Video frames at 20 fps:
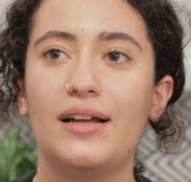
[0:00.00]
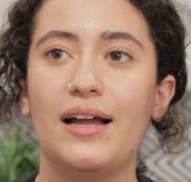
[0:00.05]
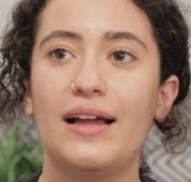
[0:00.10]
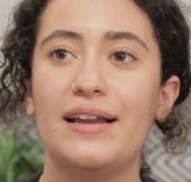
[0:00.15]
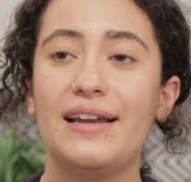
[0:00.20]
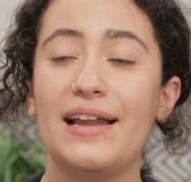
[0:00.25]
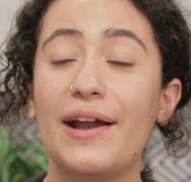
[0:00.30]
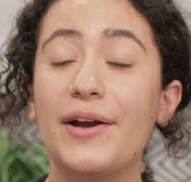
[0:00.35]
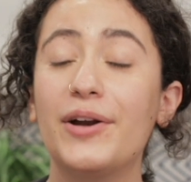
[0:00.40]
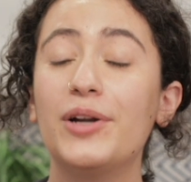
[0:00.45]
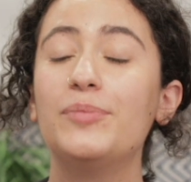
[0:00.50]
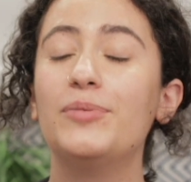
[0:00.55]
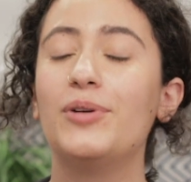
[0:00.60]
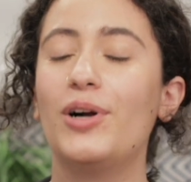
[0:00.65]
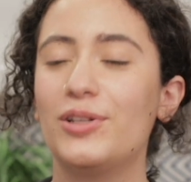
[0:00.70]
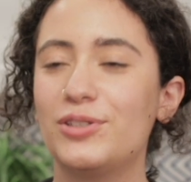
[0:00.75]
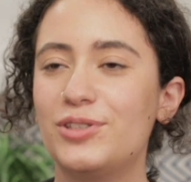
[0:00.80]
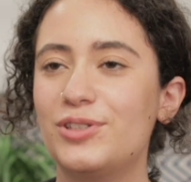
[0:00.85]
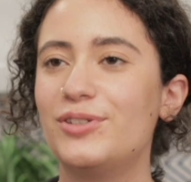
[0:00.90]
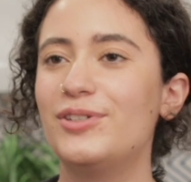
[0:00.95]
an Arab
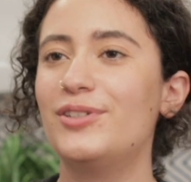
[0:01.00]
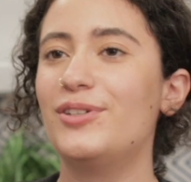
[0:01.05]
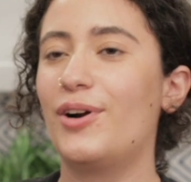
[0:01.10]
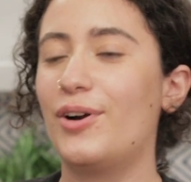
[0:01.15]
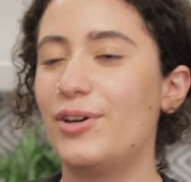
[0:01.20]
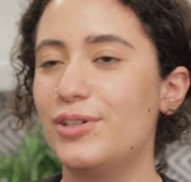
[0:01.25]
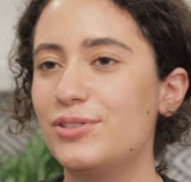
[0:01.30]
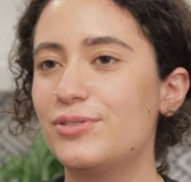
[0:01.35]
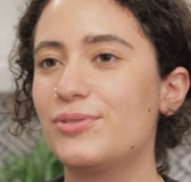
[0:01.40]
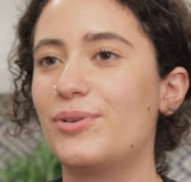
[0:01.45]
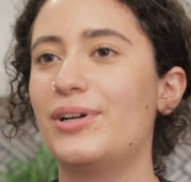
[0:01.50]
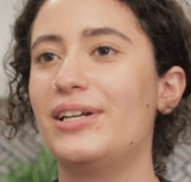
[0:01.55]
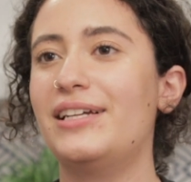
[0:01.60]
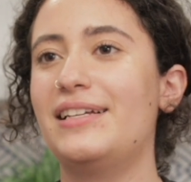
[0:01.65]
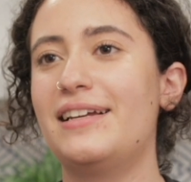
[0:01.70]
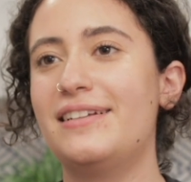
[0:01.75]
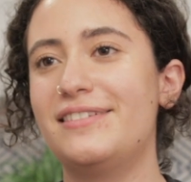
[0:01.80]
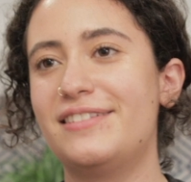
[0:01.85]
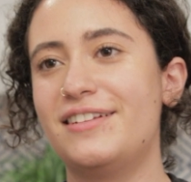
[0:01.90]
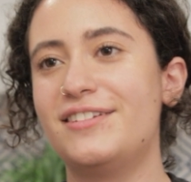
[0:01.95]
culture and arts
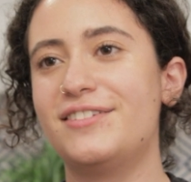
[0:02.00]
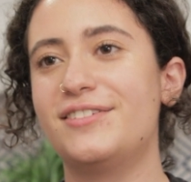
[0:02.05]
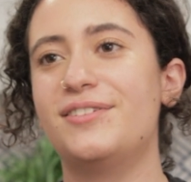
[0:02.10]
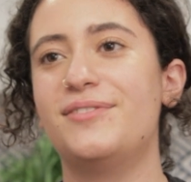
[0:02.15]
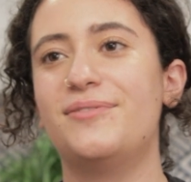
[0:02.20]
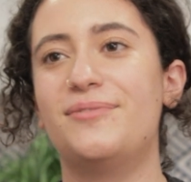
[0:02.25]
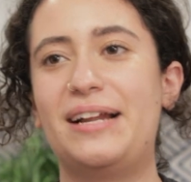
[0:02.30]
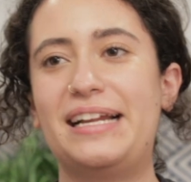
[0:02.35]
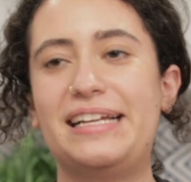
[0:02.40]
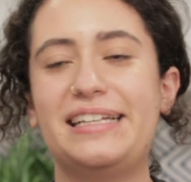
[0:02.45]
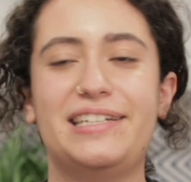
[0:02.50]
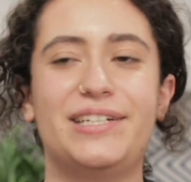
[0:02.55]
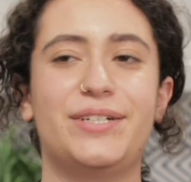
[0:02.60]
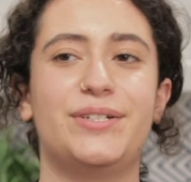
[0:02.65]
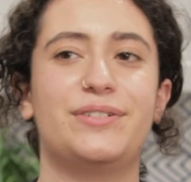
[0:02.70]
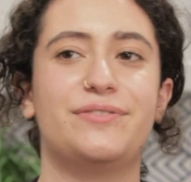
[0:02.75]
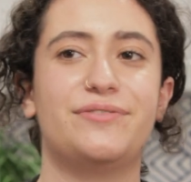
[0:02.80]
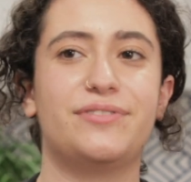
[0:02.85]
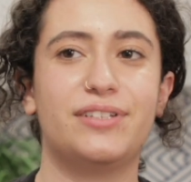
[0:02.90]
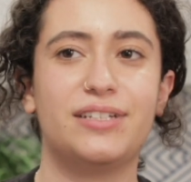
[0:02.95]
organization right here in
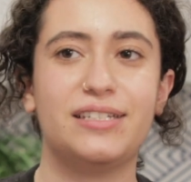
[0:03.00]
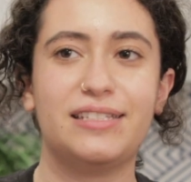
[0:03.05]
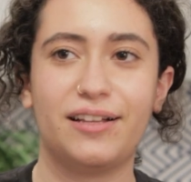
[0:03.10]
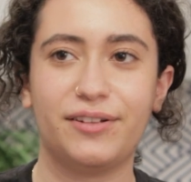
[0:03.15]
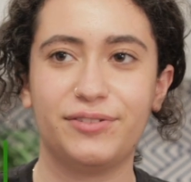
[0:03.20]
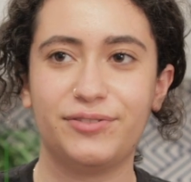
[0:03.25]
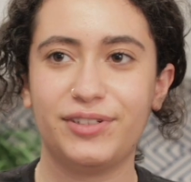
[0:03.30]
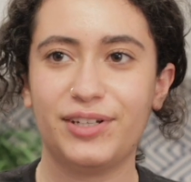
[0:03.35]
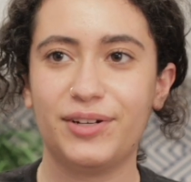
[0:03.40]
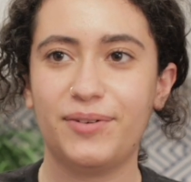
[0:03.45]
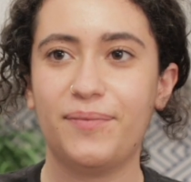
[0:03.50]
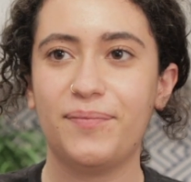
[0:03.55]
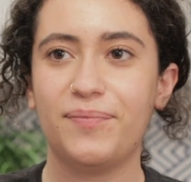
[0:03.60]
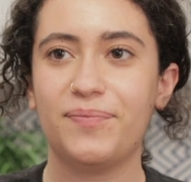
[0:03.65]
Philadelphia.